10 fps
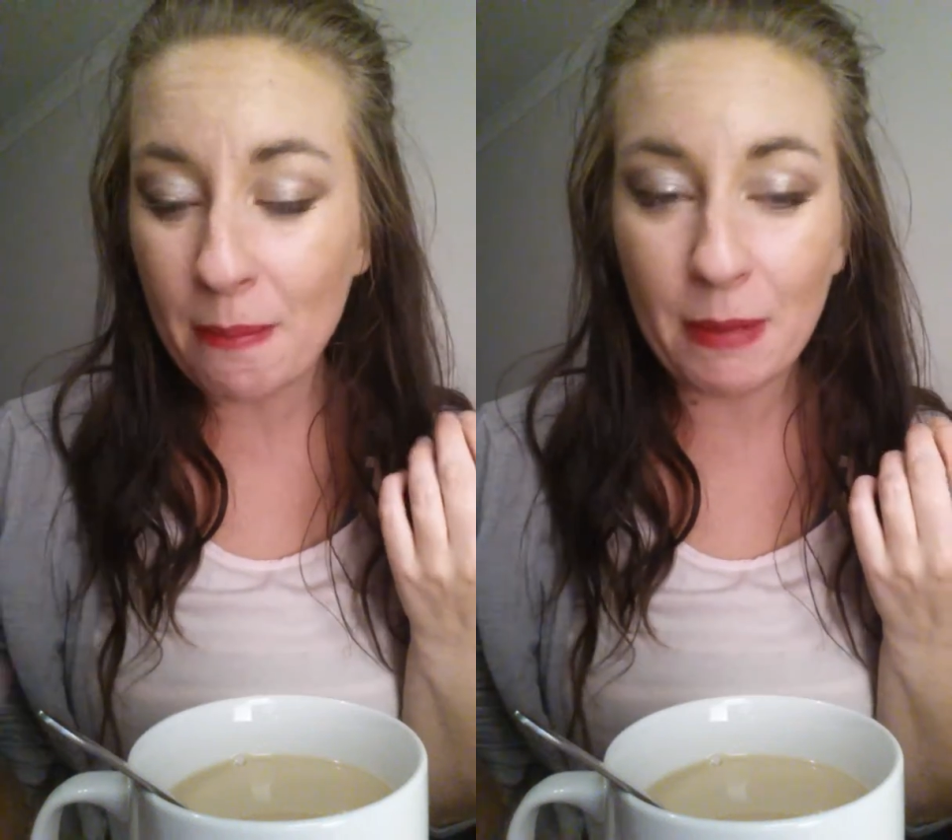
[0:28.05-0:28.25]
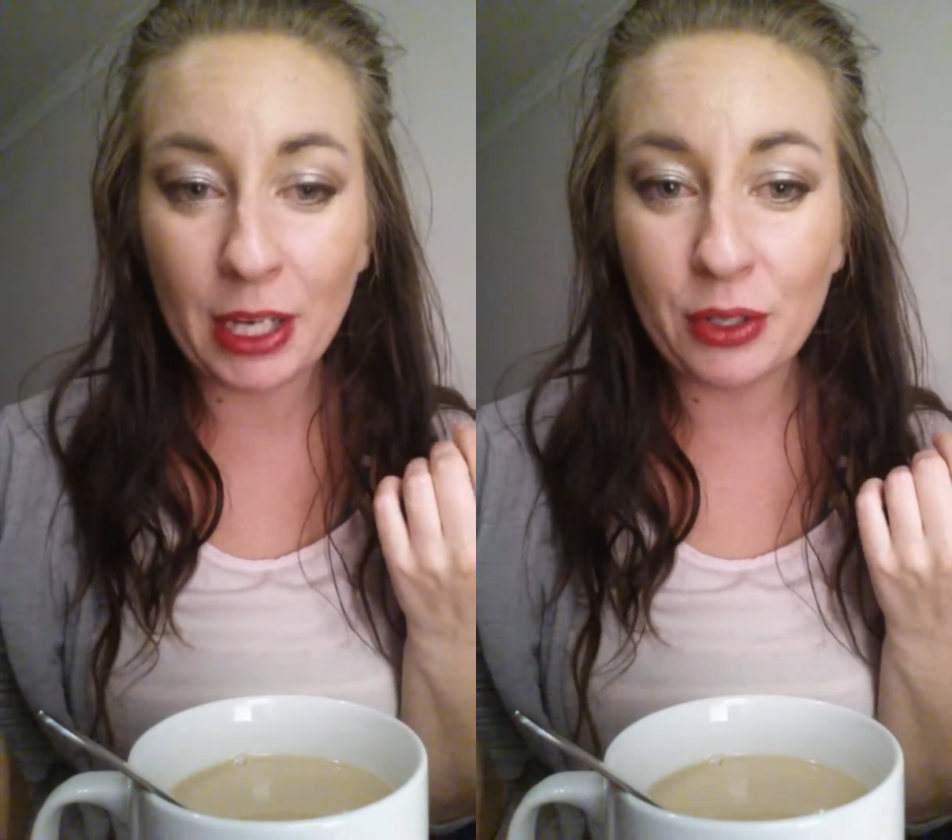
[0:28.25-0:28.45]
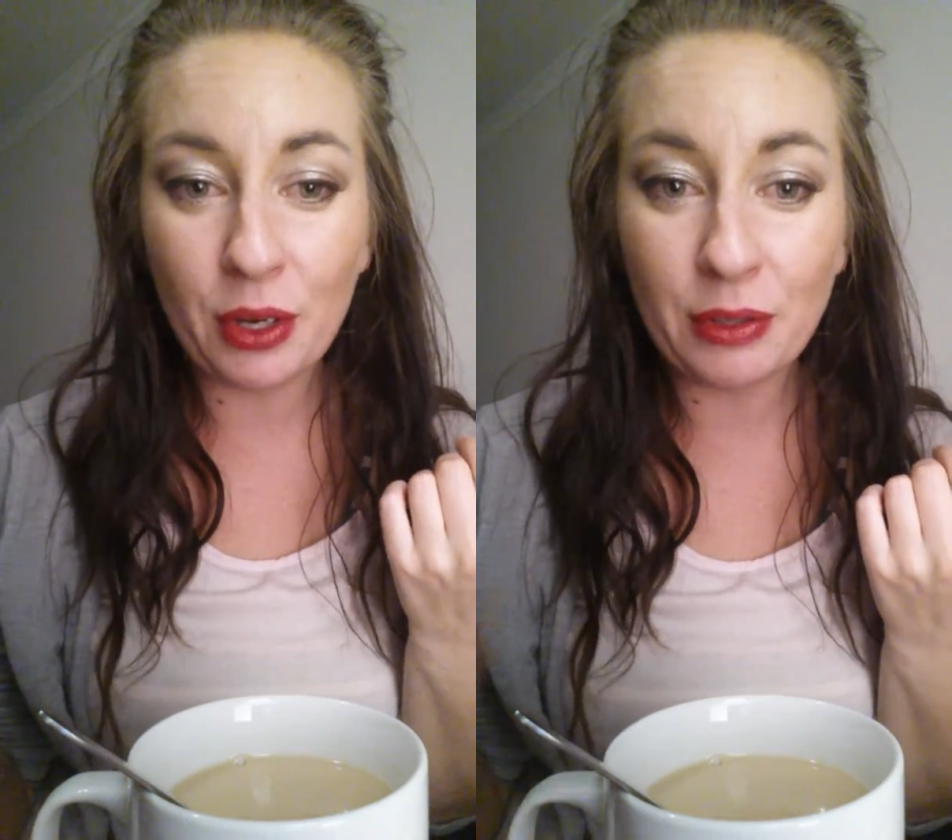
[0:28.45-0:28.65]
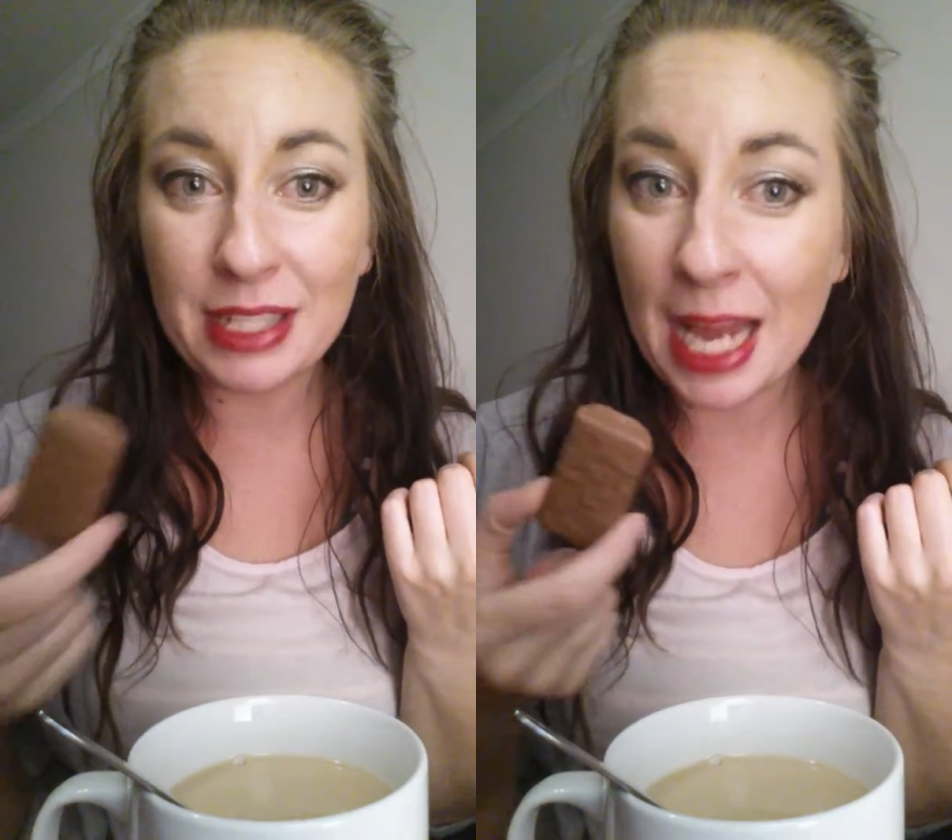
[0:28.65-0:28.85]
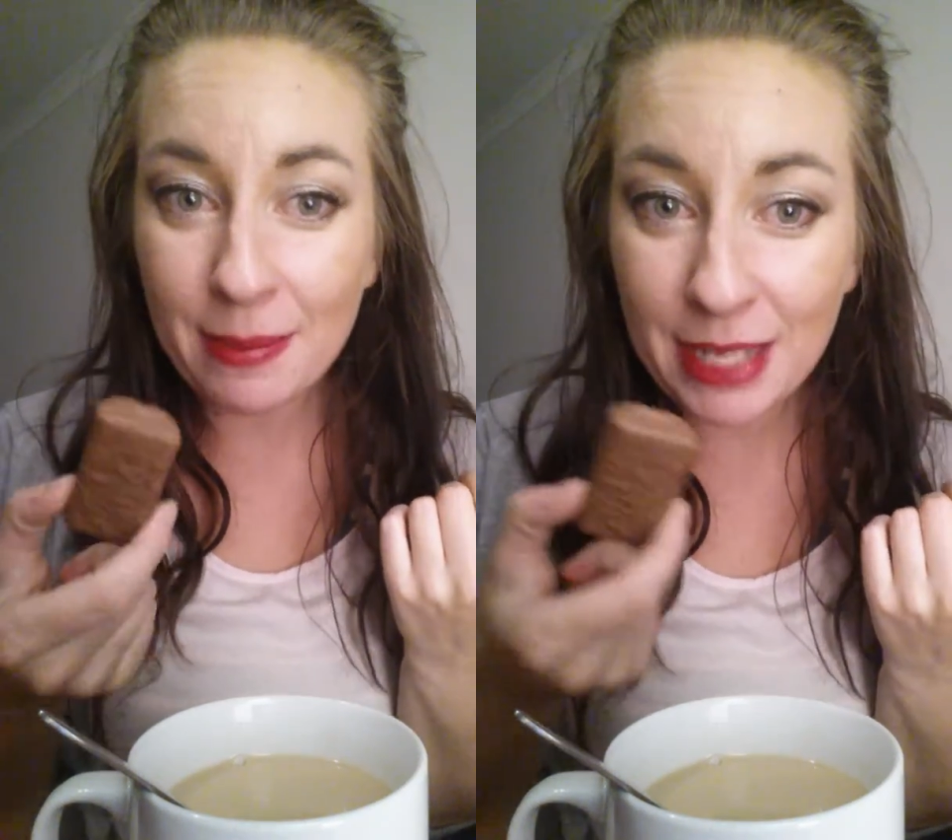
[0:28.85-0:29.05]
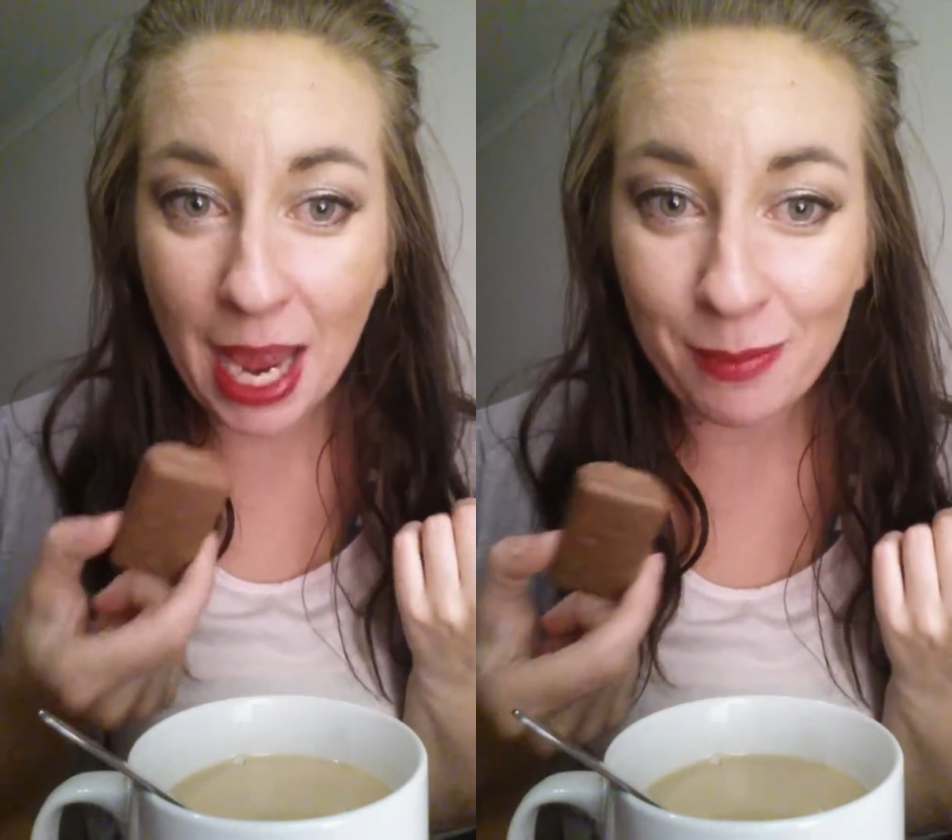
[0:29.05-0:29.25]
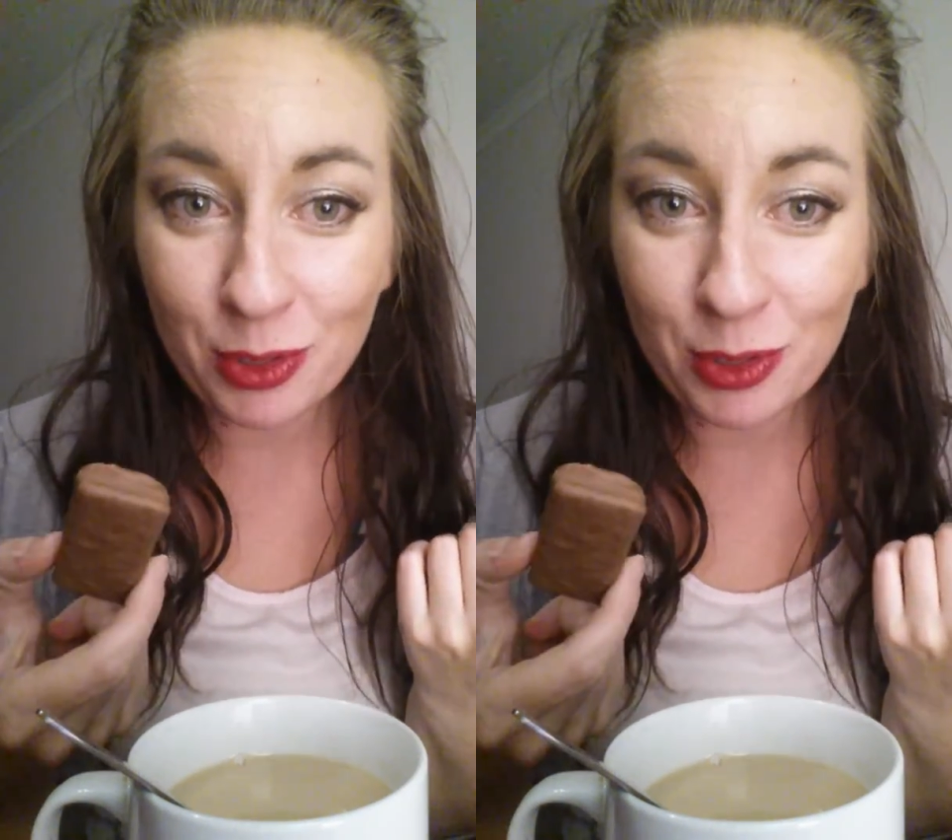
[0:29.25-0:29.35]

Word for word: my good old Tim Tam